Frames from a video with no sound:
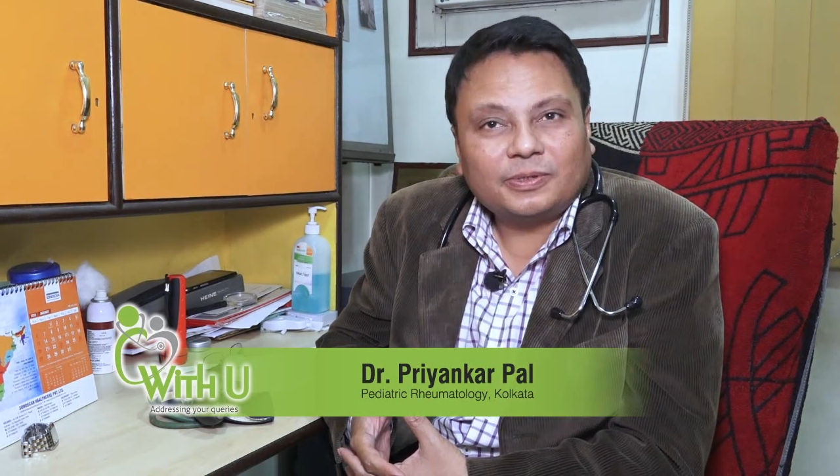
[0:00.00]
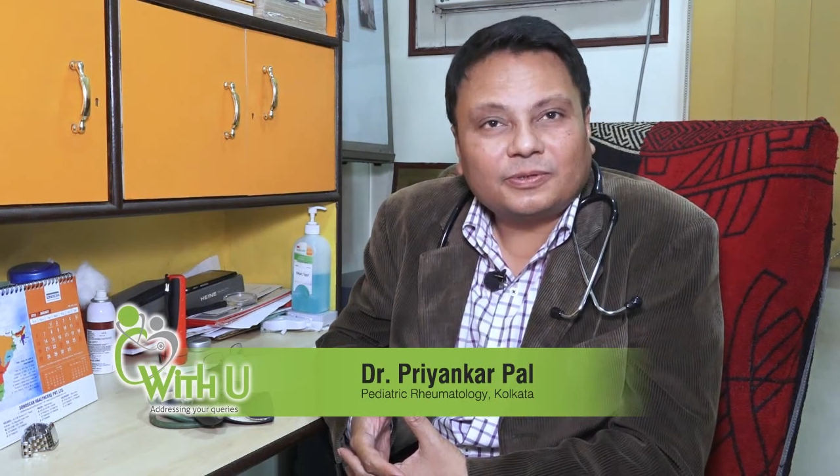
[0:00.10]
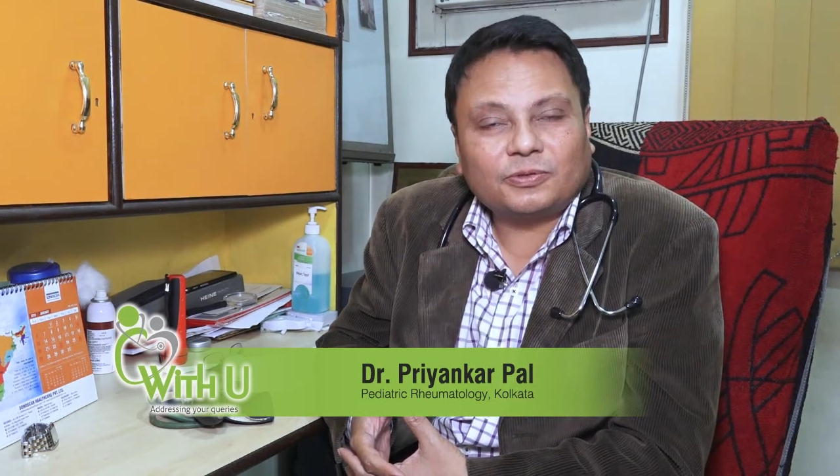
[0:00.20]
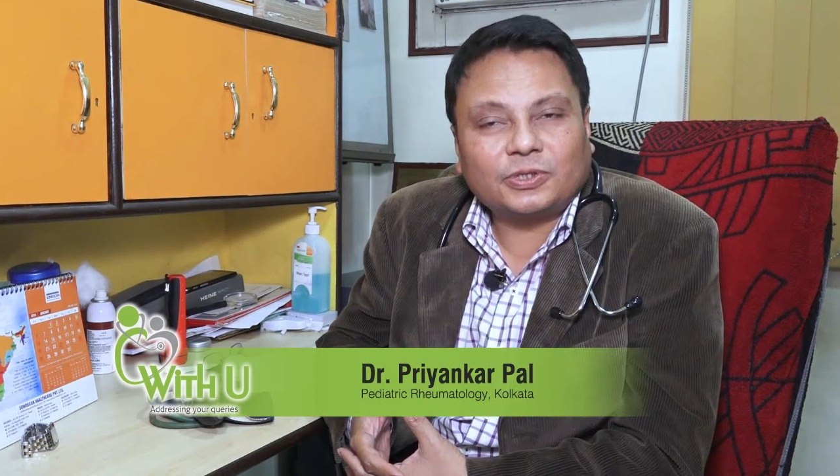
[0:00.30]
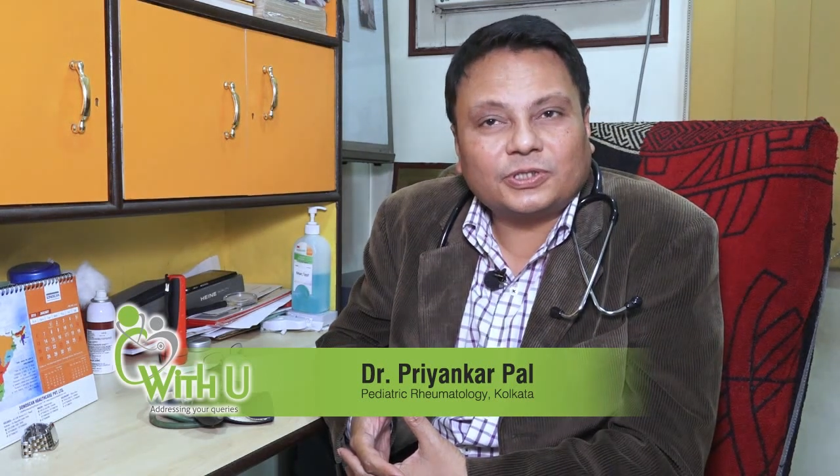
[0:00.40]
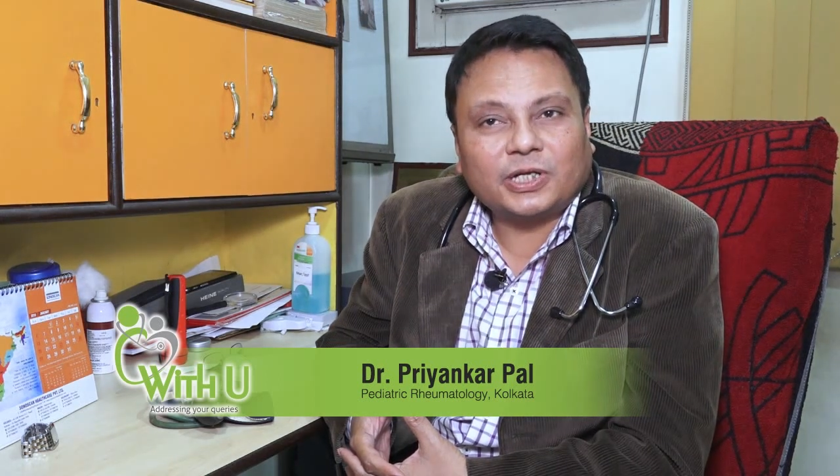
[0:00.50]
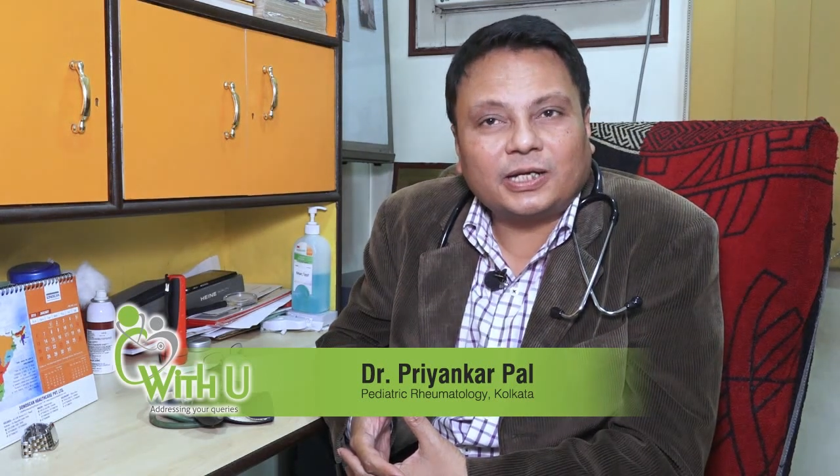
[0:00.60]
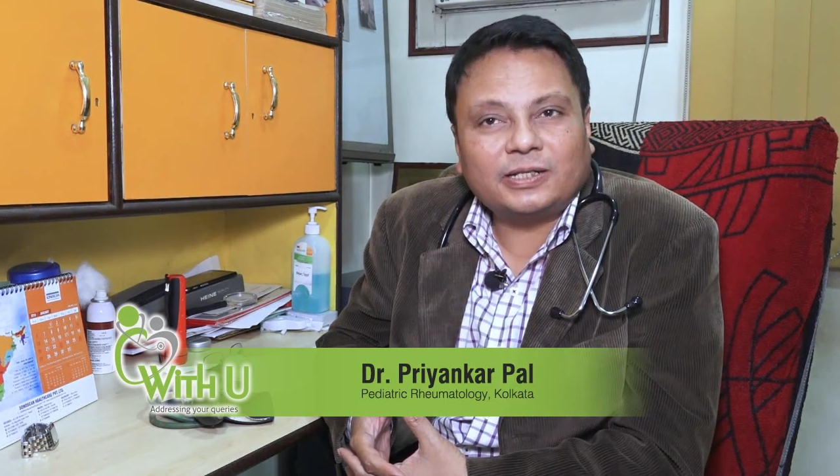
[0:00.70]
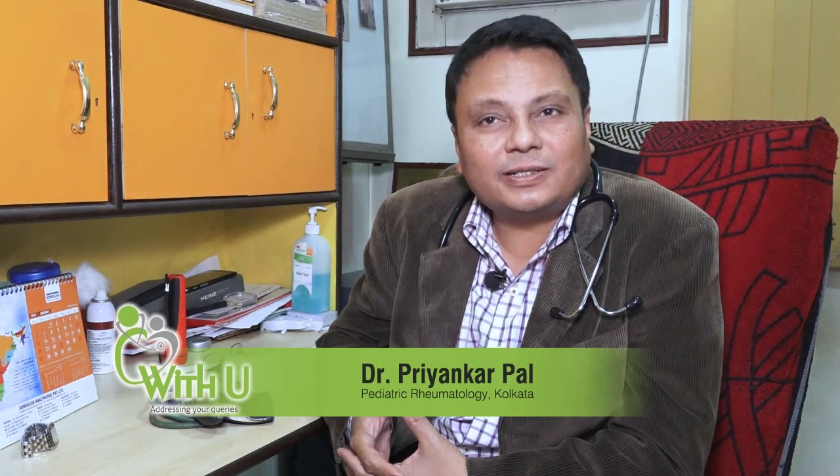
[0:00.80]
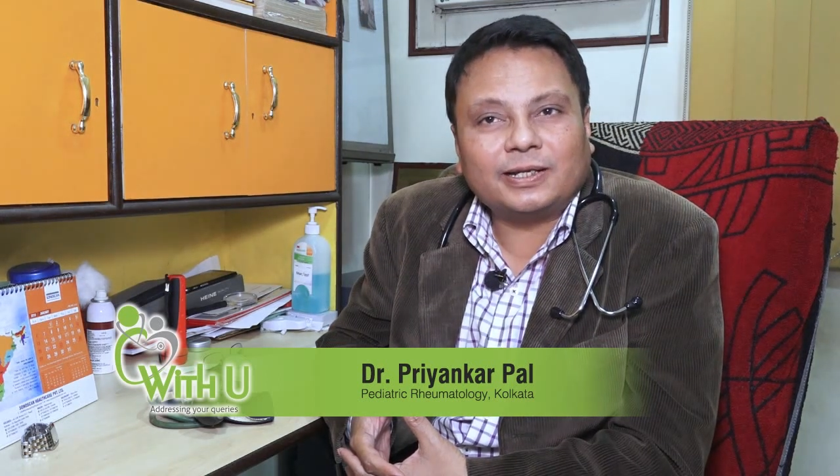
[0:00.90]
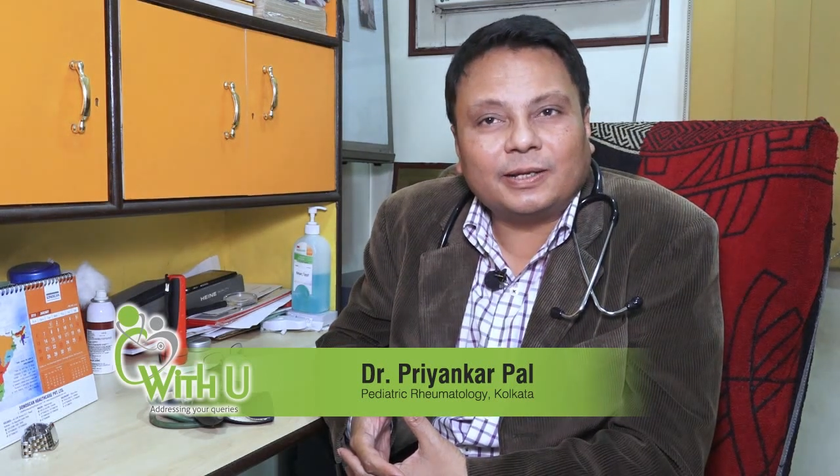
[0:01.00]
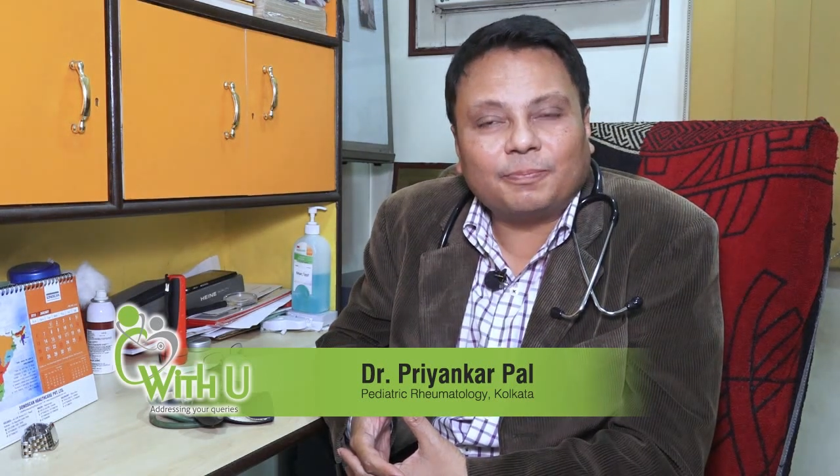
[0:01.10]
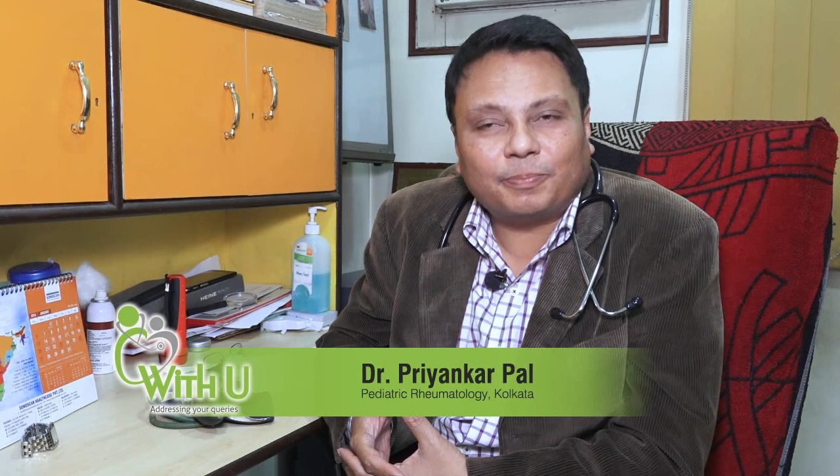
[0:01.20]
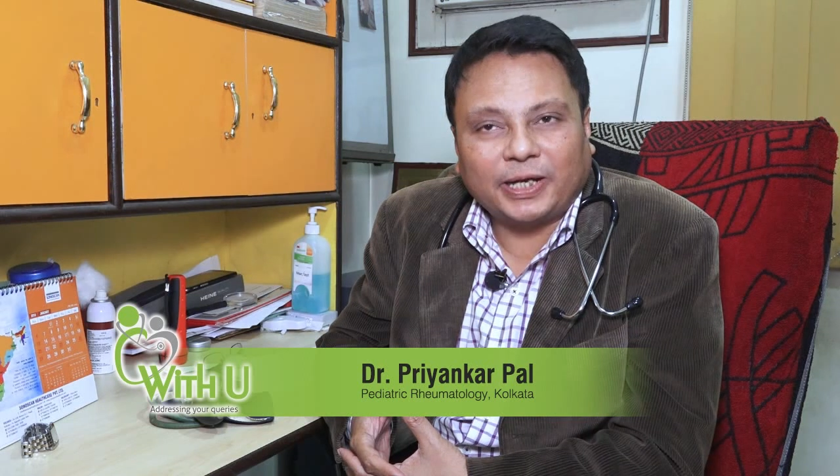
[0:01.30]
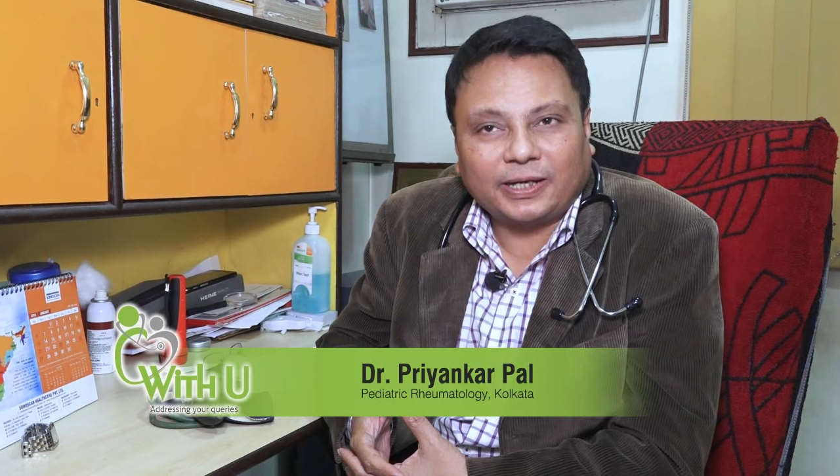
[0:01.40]
So, the child is
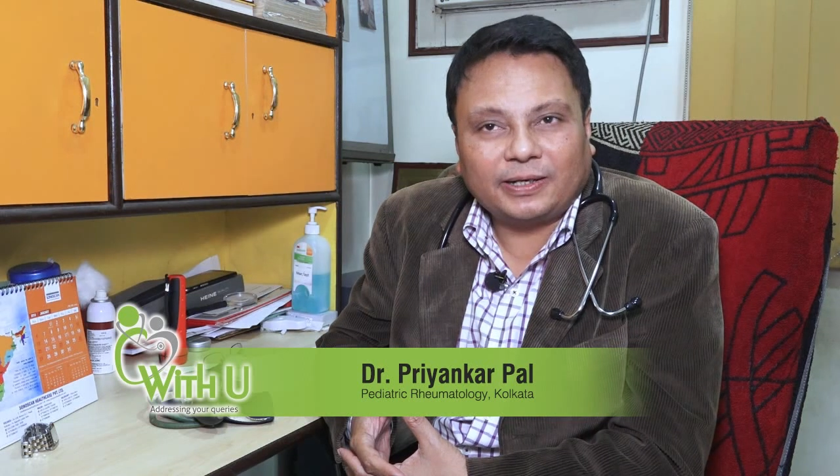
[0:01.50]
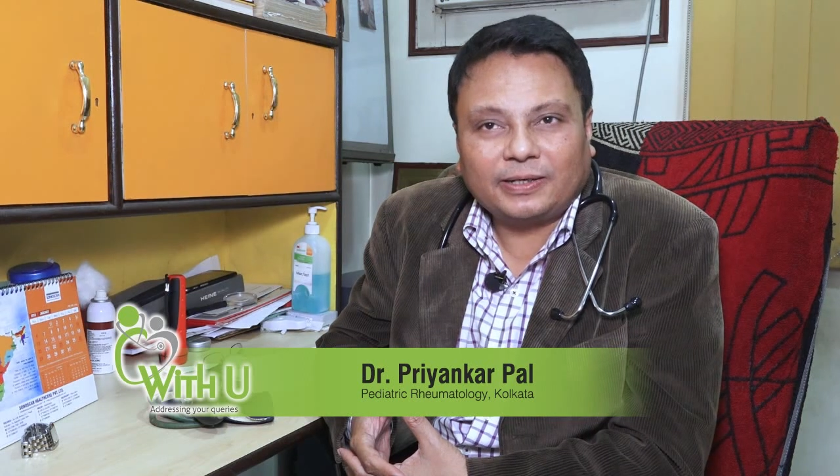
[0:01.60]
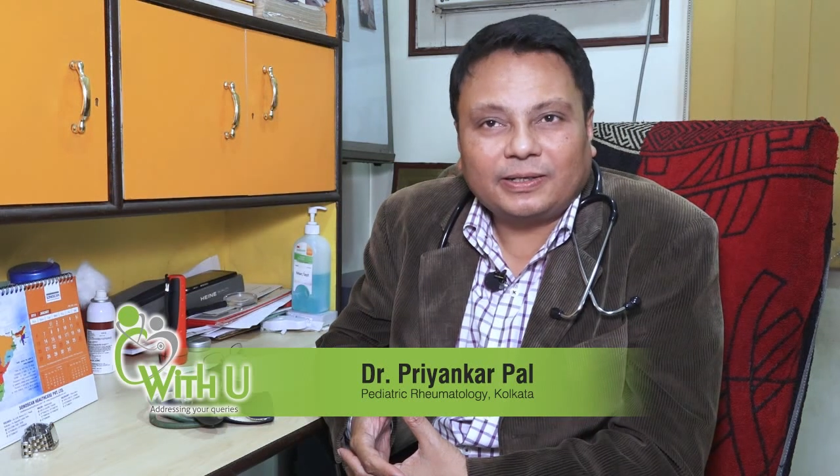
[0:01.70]
limping.